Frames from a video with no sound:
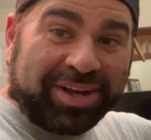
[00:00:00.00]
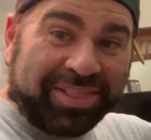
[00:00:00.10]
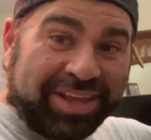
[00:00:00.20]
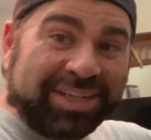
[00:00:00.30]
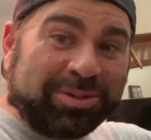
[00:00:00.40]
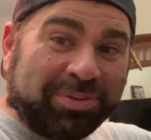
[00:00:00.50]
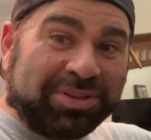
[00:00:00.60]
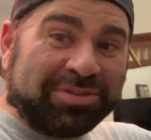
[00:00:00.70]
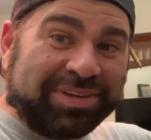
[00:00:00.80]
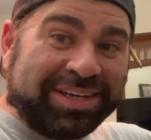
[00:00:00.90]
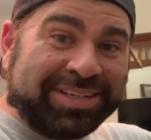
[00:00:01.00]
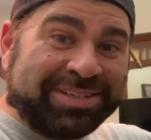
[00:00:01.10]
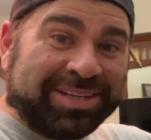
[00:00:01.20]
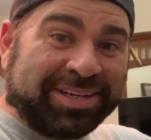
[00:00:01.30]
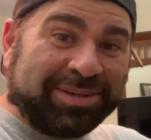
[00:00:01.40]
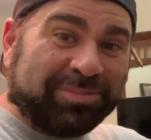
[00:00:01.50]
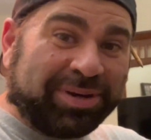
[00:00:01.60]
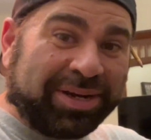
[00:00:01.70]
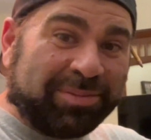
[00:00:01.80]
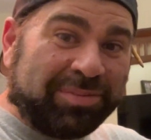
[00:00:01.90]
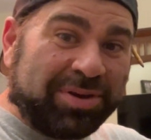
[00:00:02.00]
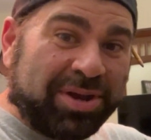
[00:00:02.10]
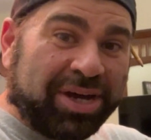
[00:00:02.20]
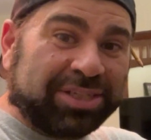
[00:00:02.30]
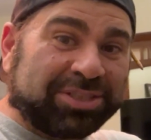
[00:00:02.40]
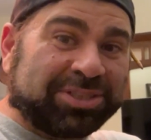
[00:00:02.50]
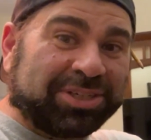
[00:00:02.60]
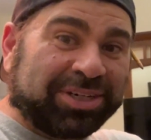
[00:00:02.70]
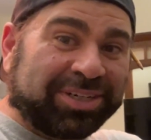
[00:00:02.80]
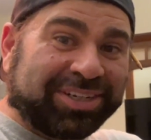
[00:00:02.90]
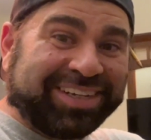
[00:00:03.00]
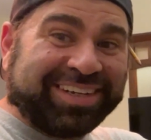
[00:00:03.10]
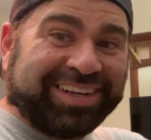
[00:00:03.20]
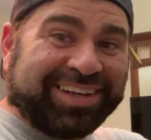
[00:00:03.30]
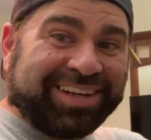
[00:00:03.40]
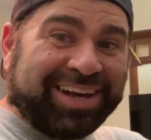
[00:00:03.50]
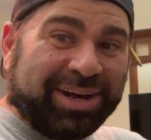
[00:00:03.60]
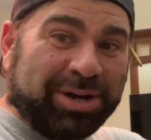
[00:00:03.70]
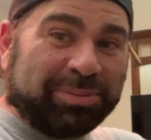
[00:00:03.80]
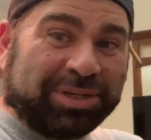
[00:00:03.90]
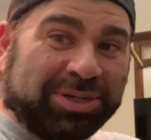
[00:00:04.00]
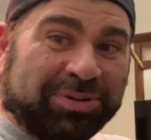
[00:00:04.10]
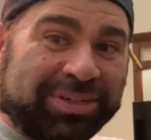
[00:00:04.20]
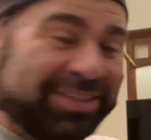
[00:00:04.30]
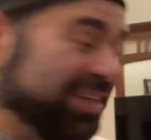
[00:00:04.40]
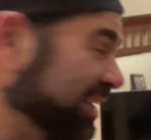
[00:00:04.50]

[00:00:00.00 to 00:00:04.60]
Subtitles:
I'd like to put in the van, but I'm not sure how I'm going to do it.